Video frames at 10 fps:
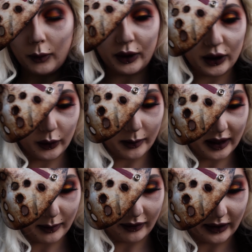Put the wormy
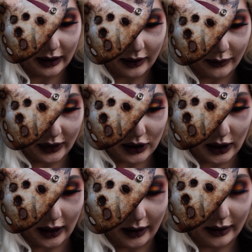on my finger for a
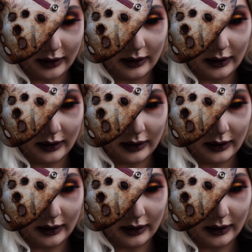shot.